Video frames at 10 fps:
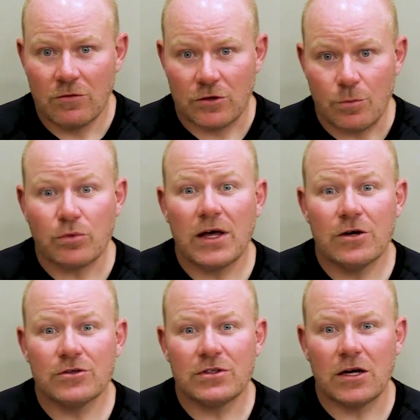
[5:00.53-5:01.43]
for the
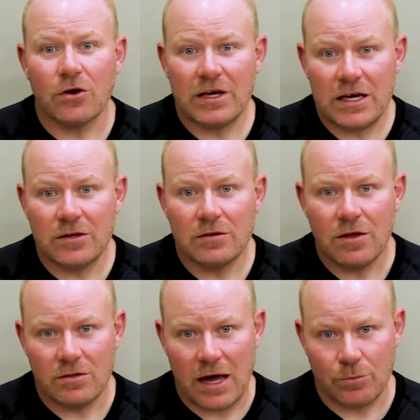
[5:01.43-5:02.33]
players that are in
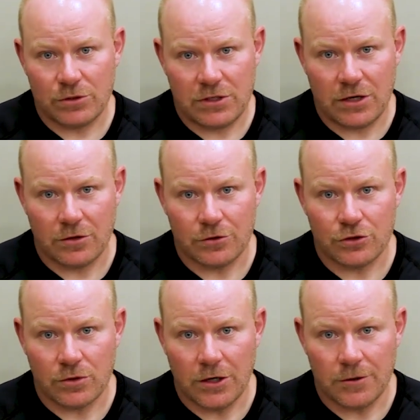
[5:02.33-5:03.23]
that particular
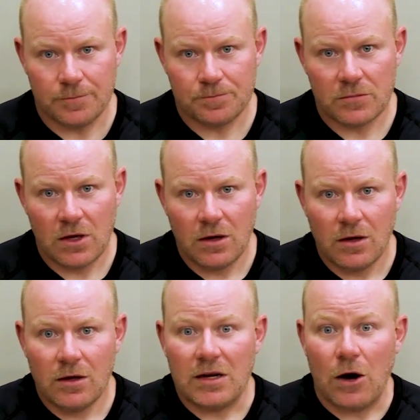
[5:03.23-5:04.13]
drill.
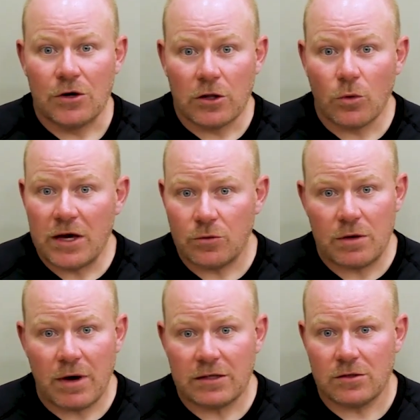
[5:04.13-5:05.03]
Now, another way that
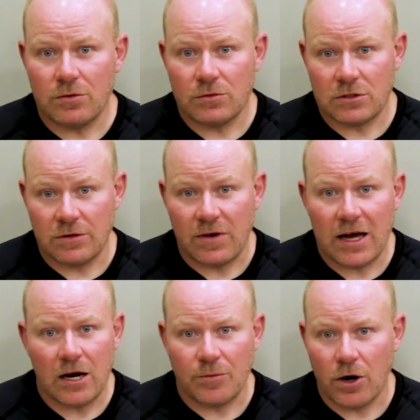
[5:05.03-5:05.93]
we might
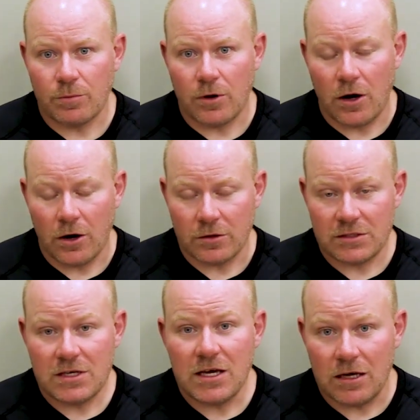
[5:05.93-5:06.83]
divide up our
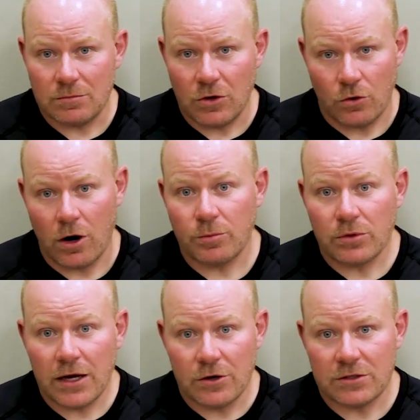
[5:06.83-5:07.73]
team or our
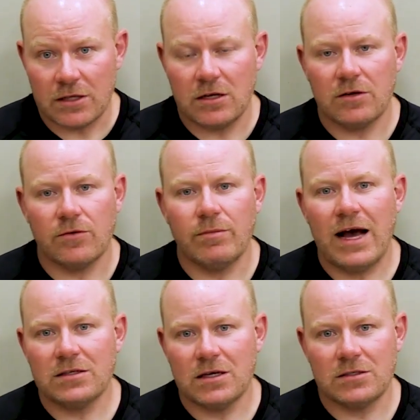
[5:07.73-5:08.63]
players at the different
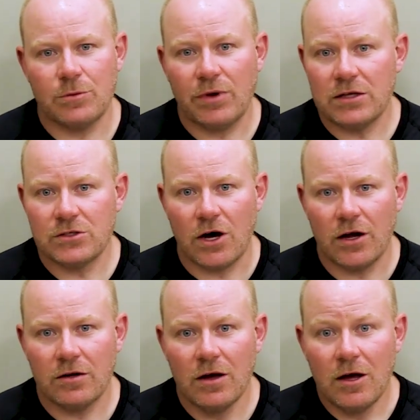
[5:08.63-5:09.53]
baskets depends
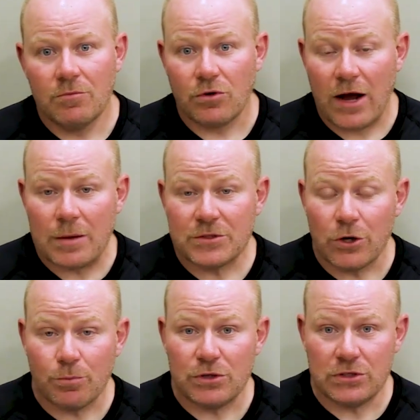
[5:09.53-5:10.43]
on perhaps
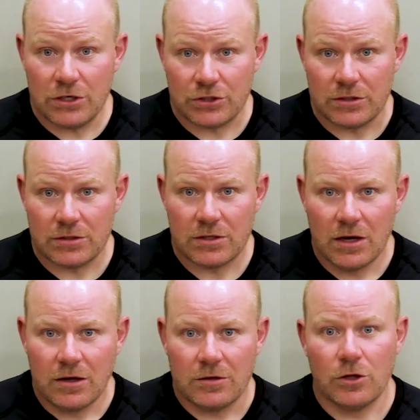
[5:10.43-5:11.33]
their positions.
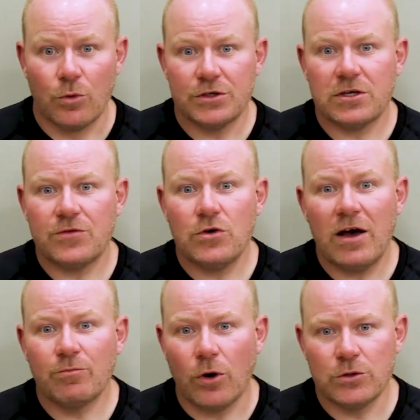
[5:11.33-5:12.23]
In other words, if you
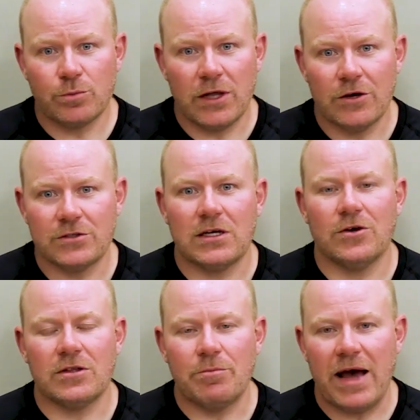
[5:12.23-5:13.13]
have post players that are
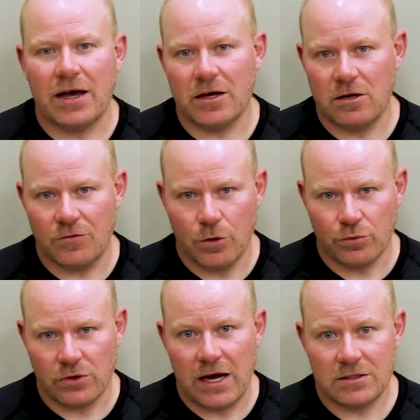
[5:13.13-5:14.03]
at the back end of your
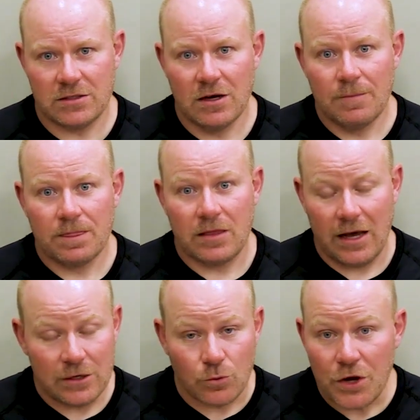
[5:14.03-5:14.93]
press,
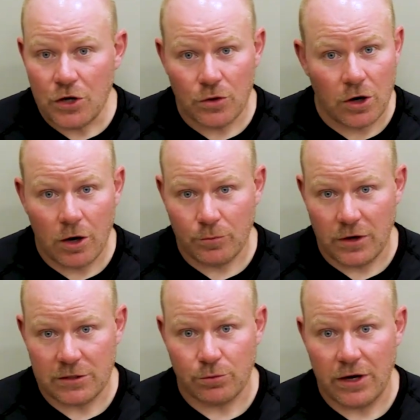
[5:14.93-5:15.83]
that, as we do in our
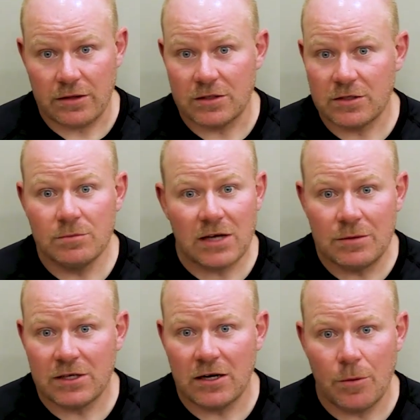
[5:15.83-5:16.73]
press break, that
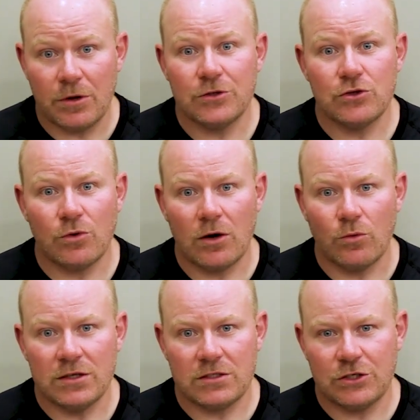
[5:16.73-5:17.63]
sometimes end up in a
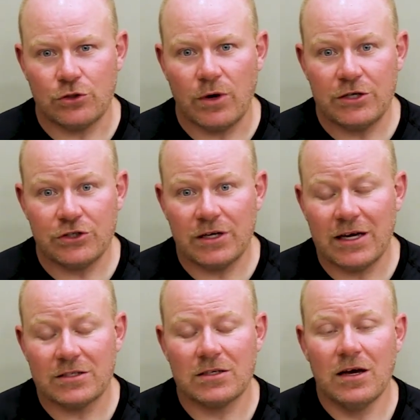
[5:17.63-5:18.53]
2-on-1 situation
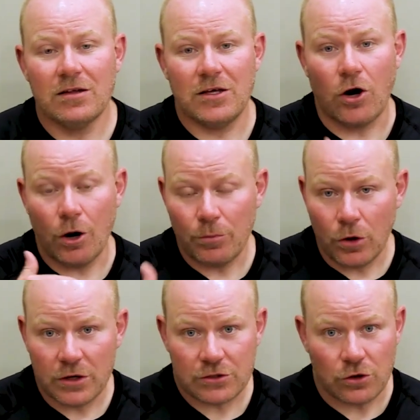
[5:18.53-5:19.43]
against our
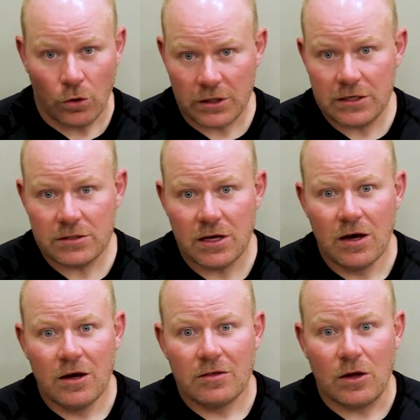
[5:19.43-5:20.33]
opponent's goalies,
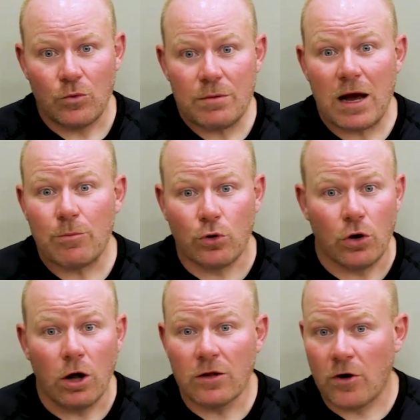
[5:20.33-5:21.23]
then we might put
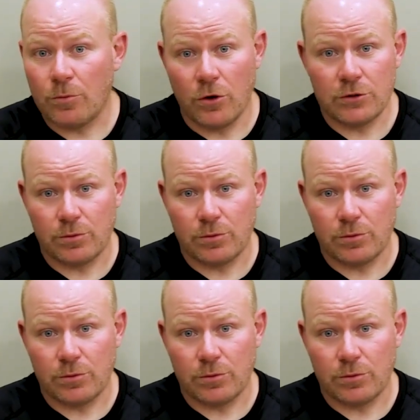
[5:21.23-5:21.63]
all of our post